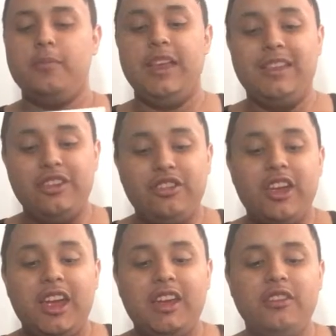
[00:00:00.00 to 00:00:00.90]
they did
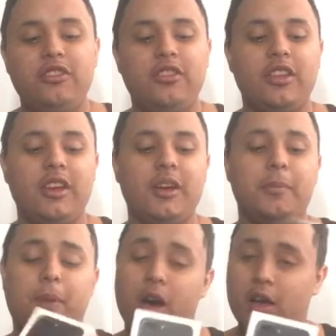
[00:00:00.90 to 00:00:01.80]
change
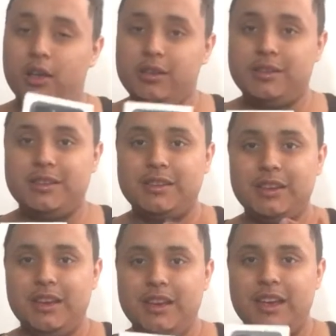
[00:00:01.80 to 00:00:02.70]
the box.
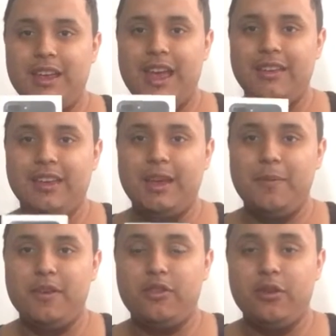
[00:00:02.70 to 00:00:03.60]
It has like a
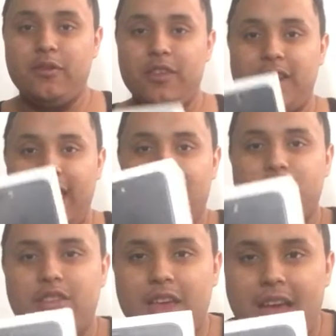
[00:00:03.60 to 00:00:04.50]
picture of
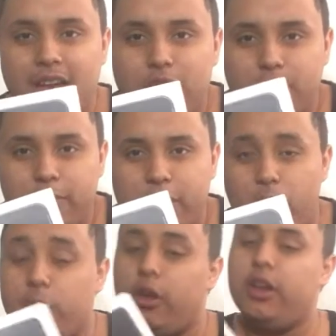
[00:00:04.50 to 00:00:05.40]
the actual
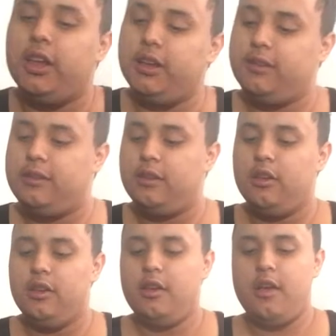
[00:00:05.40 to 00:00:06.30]
phone on it.
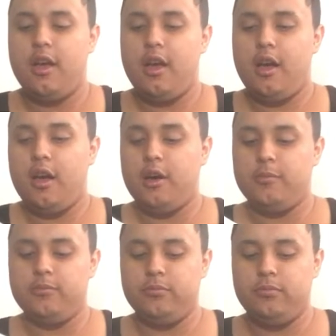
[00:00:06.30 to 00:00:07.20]

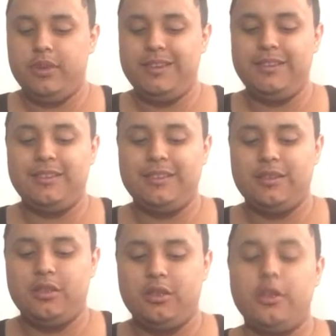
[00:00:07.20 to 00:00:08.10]
This is
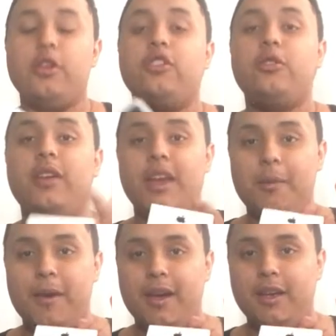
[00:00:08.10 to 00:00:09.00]

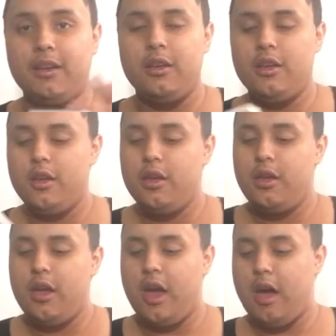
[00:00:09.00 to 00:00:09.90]
32GB
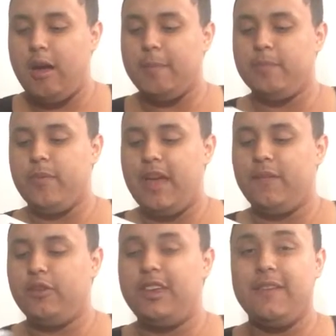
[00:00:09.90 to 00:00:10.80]

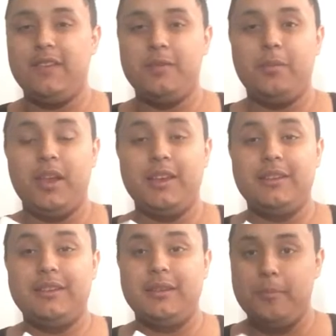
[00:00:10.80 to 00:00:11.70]
iPhone 7
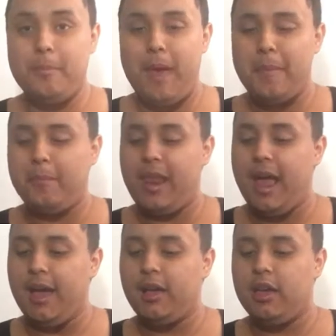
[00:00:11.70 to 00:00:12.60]
Plus matte
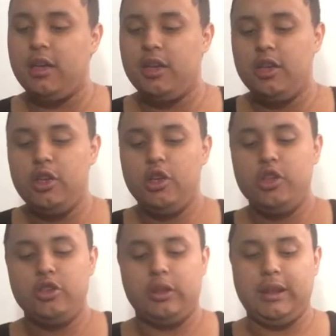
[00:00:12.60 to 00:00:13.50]
black.
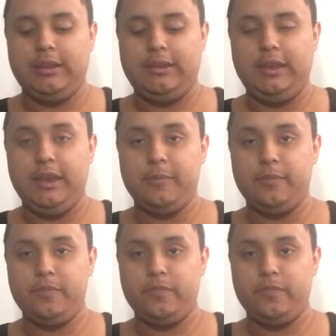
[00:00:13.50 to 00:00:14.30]
Let's see it.